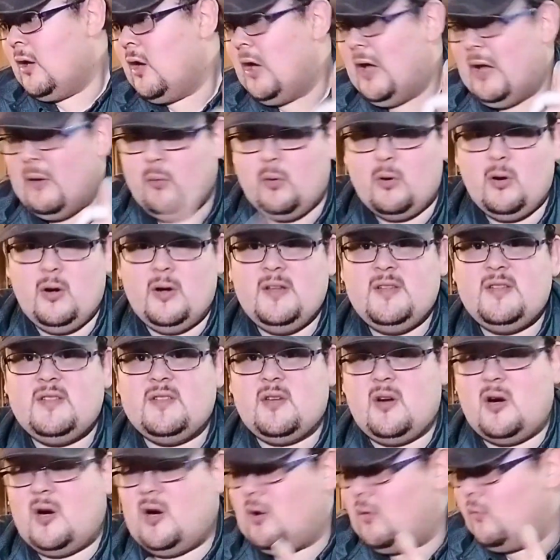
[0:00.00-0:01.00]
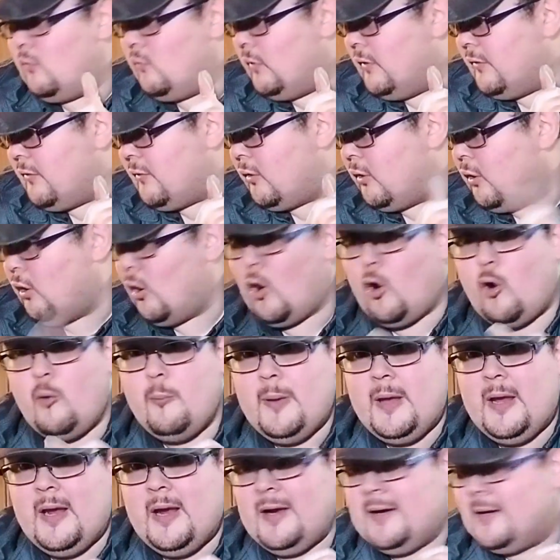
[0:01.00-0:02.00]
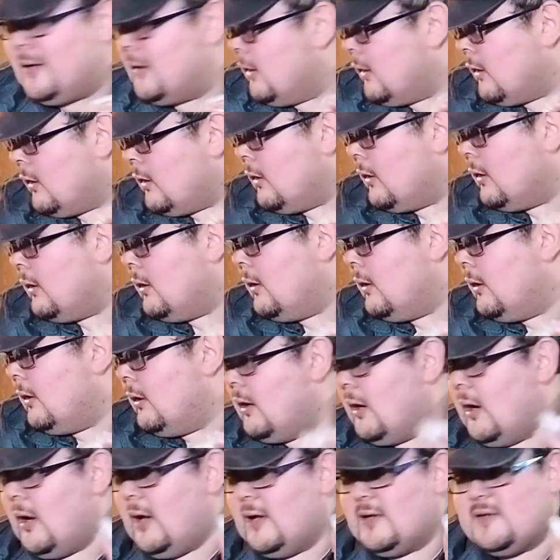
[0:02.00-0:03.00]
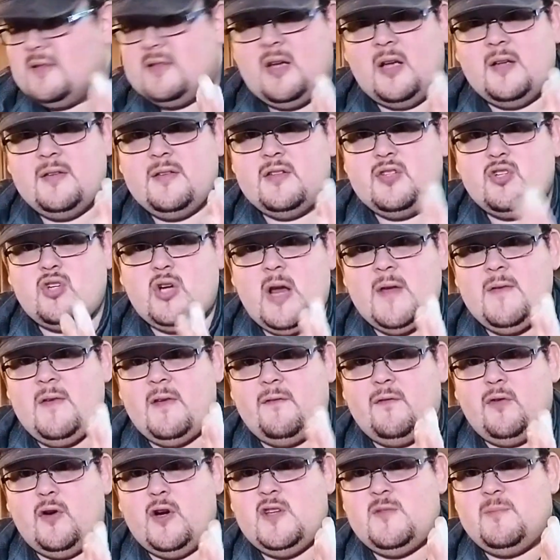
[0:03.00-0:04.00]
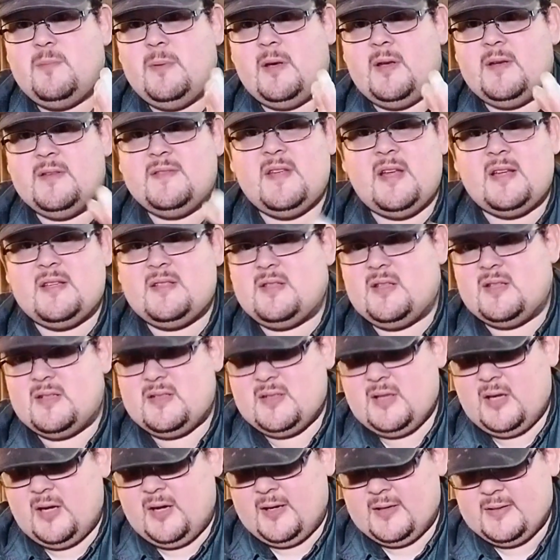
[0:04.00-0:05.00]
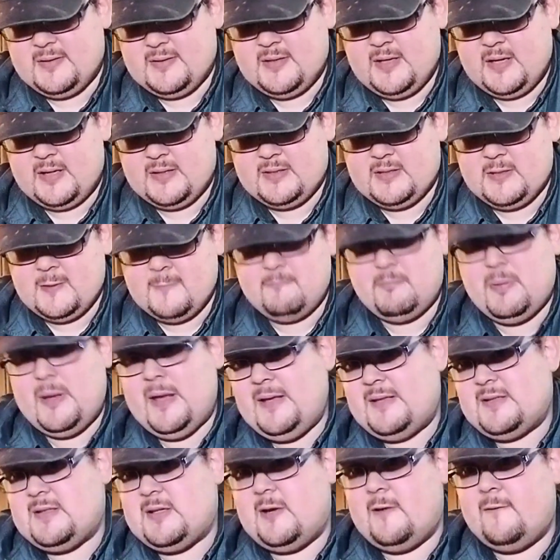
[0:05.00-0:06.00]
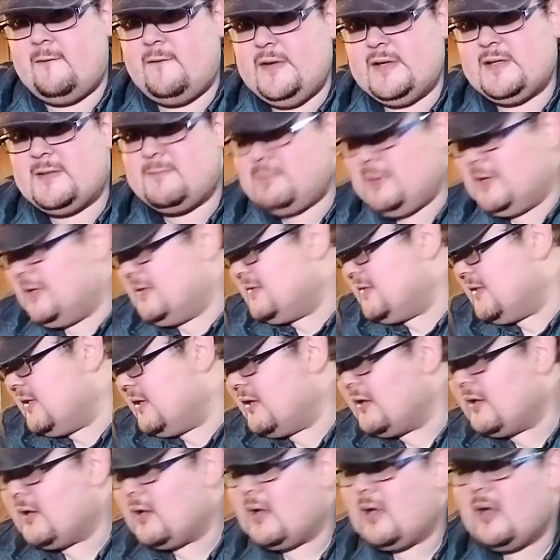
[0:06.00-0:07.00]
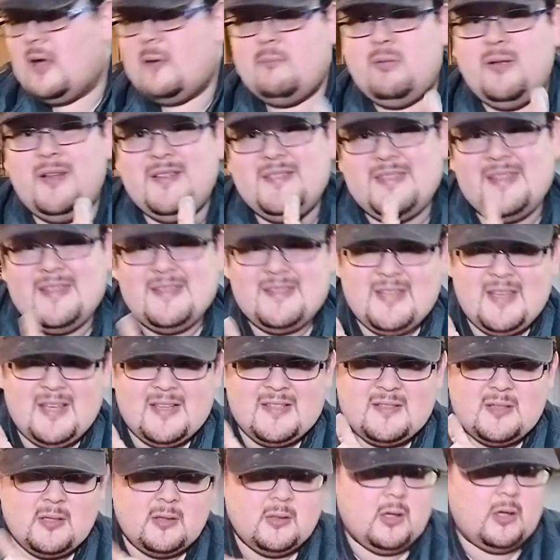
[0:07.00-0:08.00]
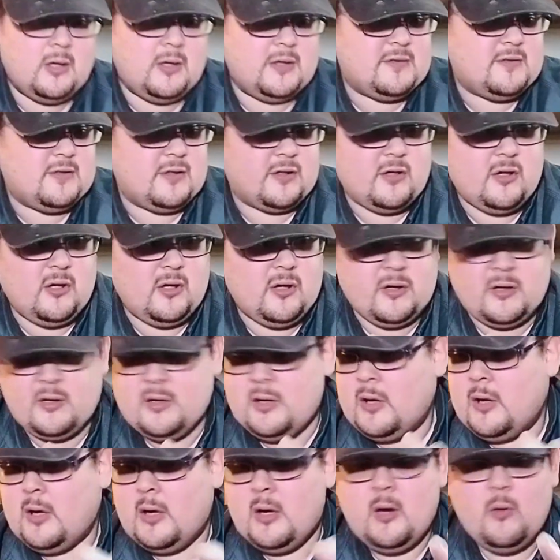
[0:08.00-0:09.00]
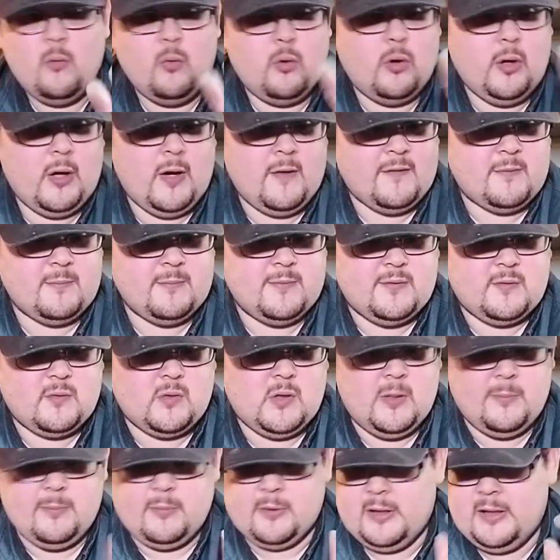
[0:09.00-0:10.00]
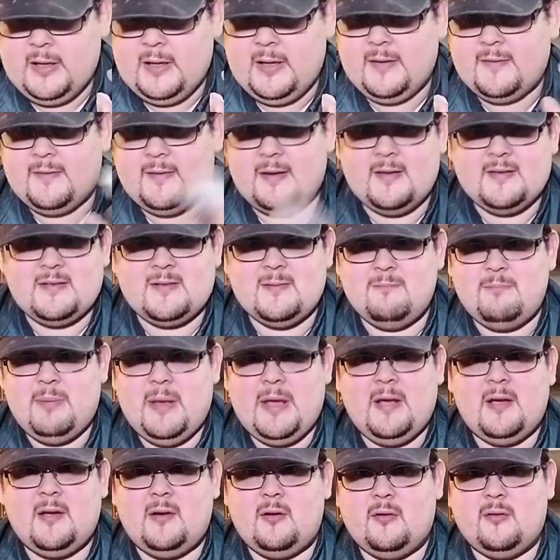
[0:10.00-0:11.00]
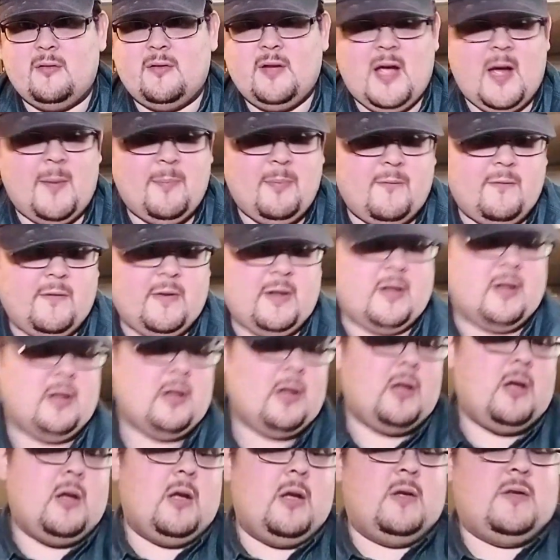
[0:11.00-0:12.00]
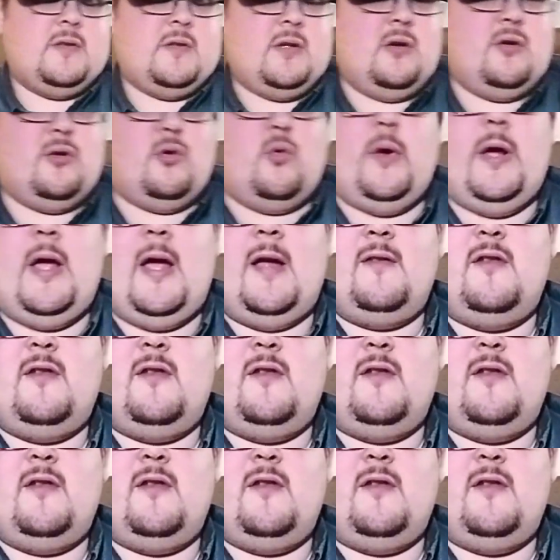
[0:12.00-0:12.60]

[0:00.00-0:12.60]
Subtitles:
And we're going to start with our homemade sausage gravy first because that's the sauce. That's the base of this pizza. Plus, it takes the longest to cook. We're going to have some scrambled eggs and some bacon on top of it. So the way